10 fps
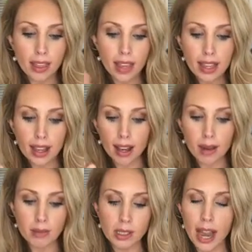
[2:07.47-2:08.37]
thing that
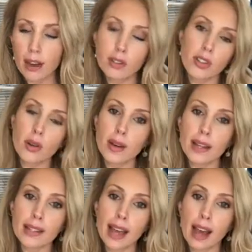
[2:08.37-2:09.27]
comes down to it
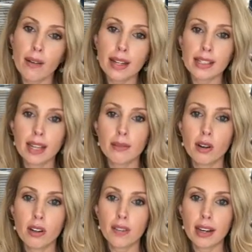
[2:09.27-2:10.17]
is how I stay
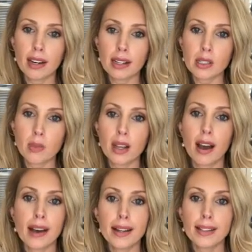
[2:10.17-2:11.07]
motivated is
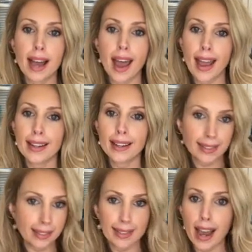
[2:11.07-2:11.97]
because I
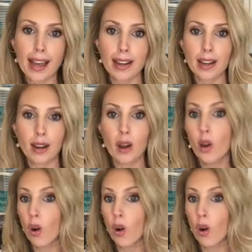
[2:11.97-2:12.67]
decided